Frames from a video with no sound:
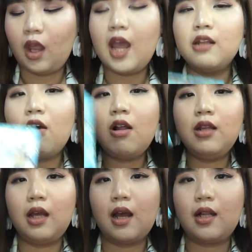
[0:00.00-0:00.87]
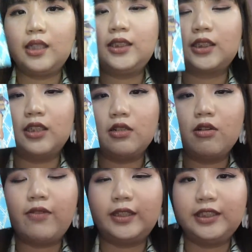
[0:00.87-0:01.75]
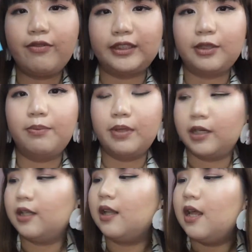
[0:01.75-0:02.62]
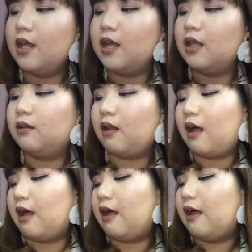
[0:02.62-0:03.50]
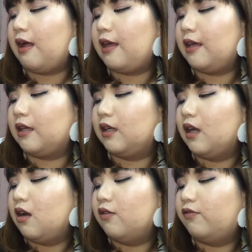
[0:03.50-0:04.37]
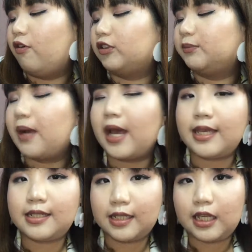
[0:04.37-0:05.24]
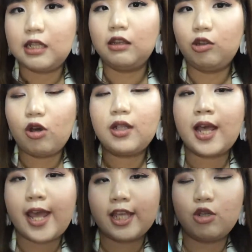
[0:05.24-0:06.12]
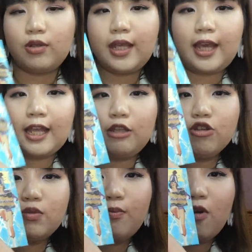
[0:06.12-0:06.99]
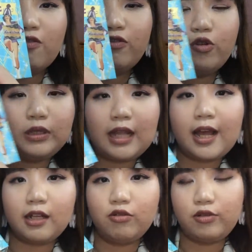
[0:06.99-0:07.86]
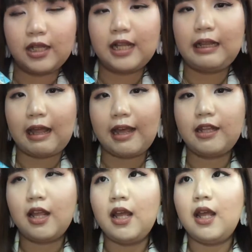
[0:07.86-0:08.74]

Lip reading: And all the colors are also very wearable. Like for my skin tone, I actually can use both Hula and Hula Light.